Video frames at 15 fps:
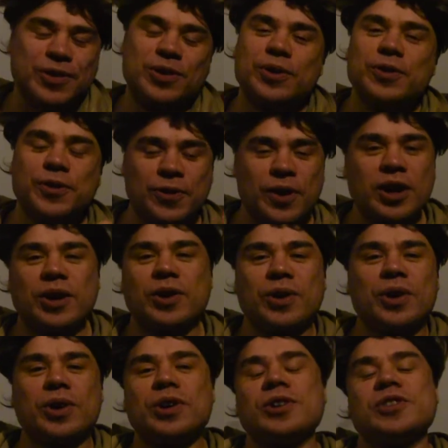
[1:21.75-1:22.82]
to fuck
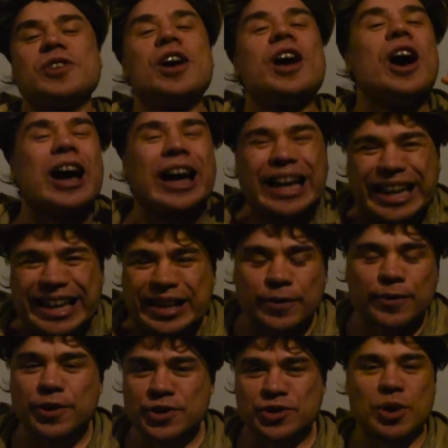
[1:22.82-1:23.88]
girls in the
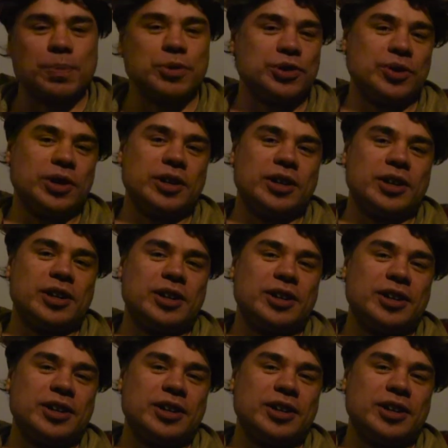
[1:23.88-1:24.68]
first opportunity here.